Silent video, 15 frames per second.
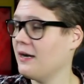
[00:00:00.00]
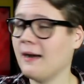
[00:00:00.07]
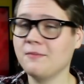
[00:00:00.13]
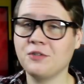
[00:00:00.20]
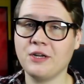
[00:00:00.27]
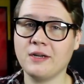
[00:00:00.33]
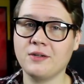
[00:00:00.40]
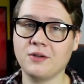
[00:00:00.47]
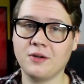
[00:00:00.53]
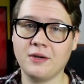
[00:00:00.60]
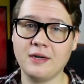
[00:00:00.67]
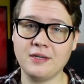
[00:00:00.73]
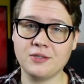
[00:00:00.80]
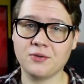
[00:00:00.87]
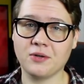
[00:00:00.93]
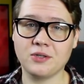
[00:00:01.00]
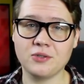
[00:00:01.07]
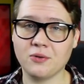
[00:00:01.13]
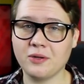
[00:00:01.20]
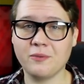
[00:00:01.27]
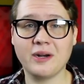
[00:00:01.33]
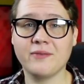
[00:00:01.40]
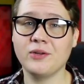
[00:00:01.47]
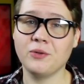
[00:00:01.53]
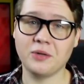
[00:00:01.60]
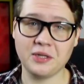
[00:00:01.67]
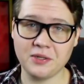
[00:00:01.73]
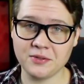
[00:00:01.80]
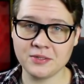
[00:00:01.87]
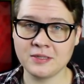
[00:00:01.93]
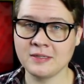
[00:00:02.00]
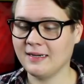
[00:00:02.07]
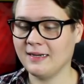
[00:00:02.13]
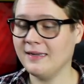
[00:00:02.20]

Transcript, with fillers: object or any sort of toy, whatever you want to use.